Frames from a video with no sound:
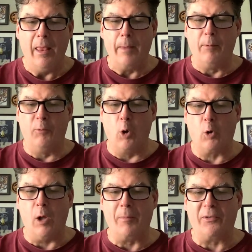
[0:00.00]
Number 4,
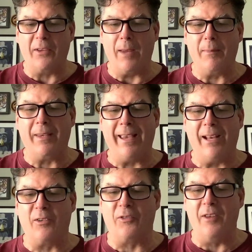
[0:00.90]
Oklahoma State beat
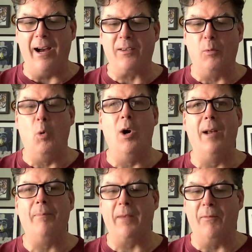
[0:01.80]
Kansas
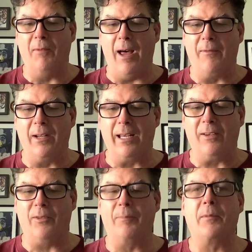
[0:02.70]
9-1 in 5
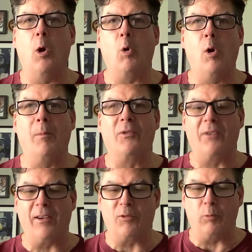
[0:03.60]
innings. Oklahoma
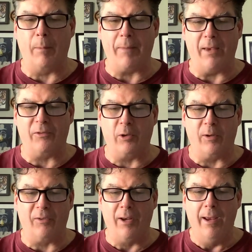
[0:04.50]
State swept that
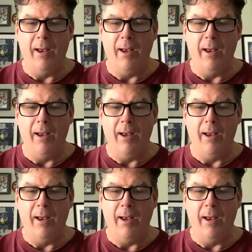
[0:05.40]
series.